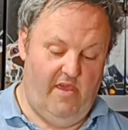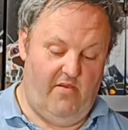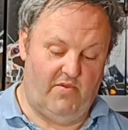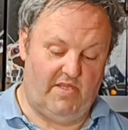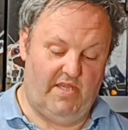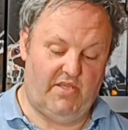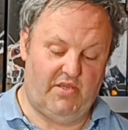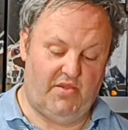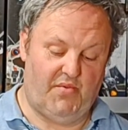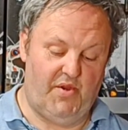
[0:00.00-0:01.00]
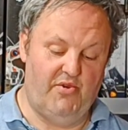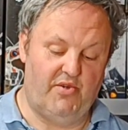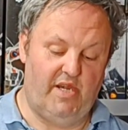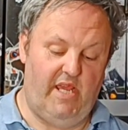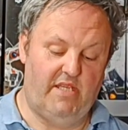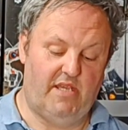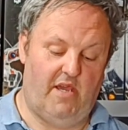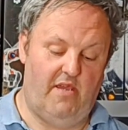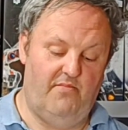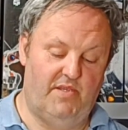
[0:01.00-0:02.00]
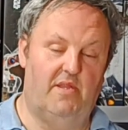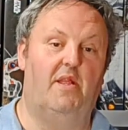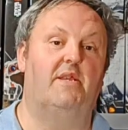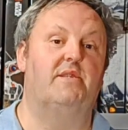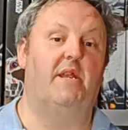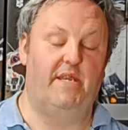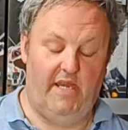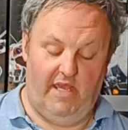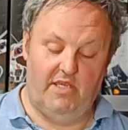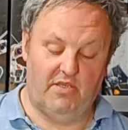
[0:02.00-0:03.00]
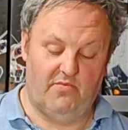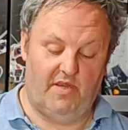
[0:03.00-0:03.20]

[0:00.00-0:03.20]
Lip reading: It was listed 308 times in the last 90 days